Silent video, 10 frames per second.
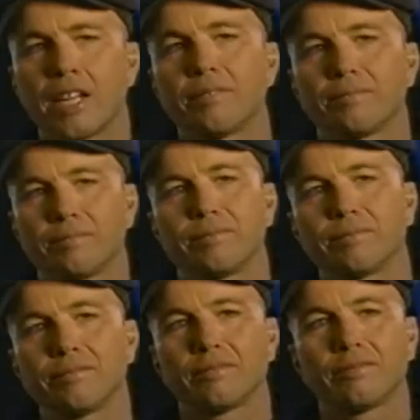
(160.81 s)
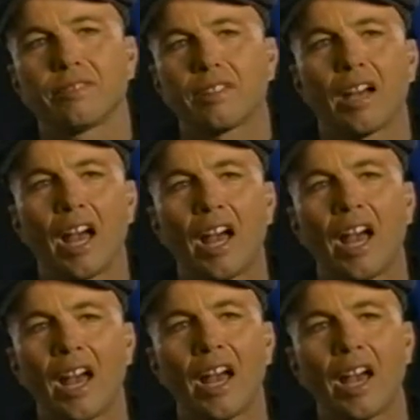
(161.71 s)

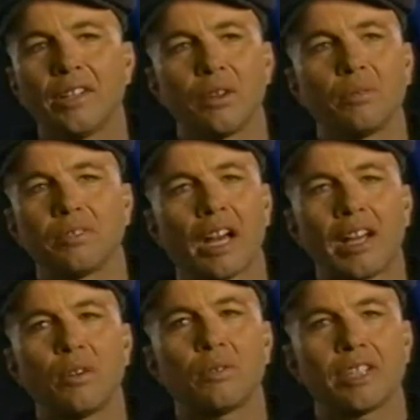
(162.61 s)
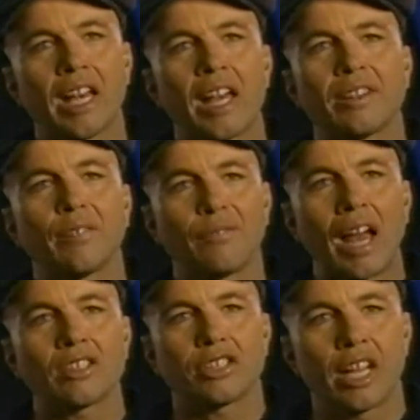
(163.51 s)
I, I, I, don't I don't get the
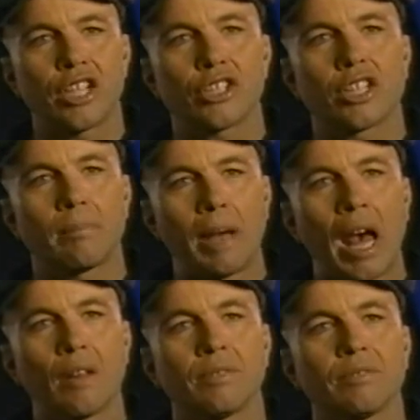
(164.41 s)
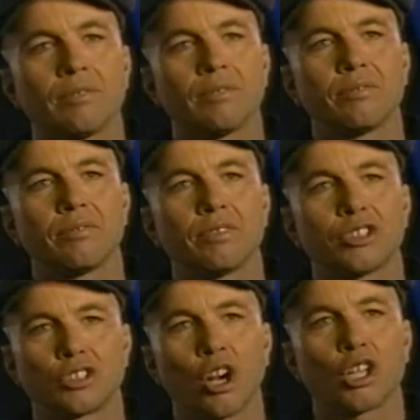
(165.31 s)
fascination about the
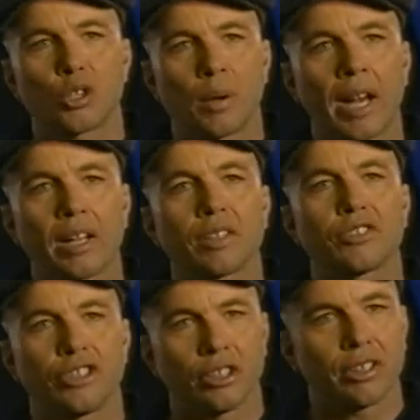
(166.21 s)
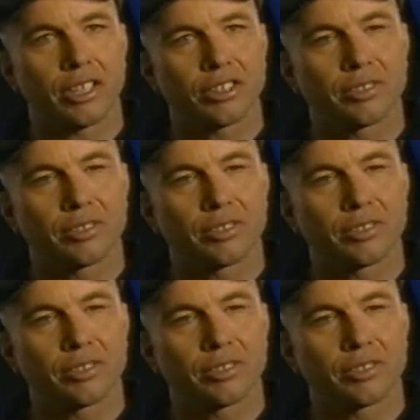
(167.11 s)
Star Trek series.